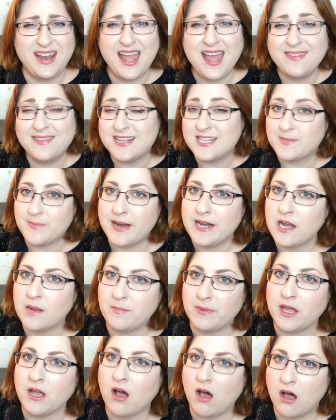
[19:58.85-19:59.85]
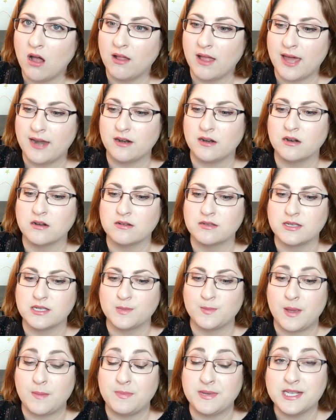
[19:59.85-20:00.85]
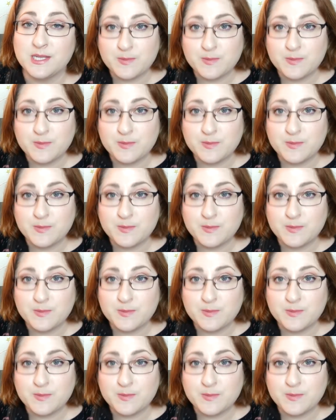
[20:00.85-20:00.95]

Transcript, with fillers: And this might not be all editors, this might be